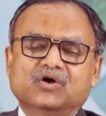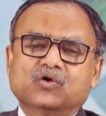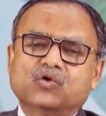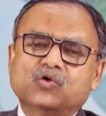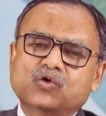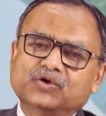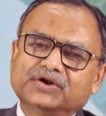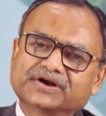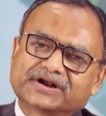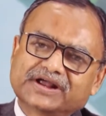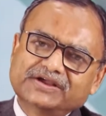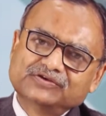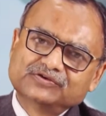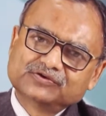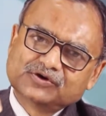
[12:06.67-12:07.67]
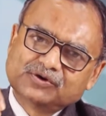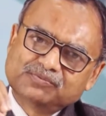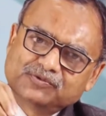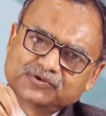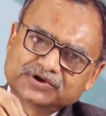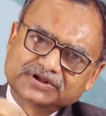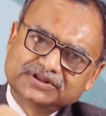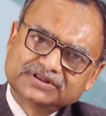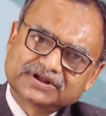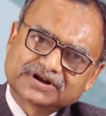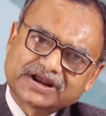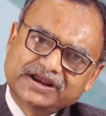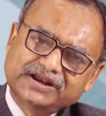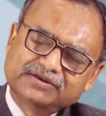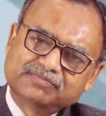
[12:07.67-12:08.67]
whole range of putting the
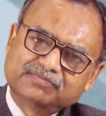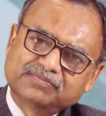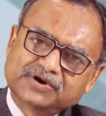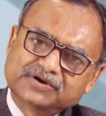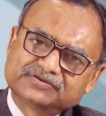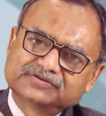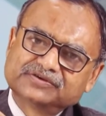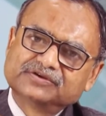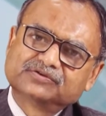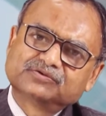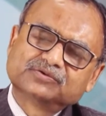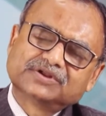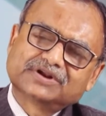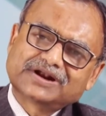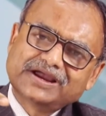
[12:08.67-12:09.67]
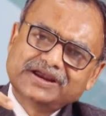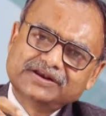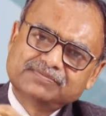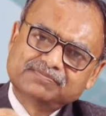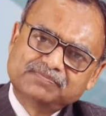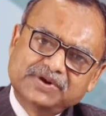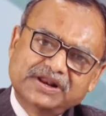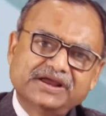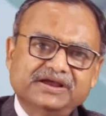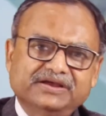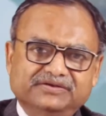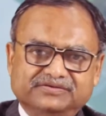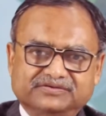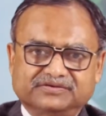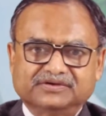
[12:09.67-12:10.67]
right person to the right
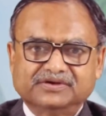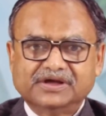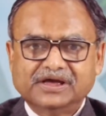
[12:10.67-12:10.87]
place.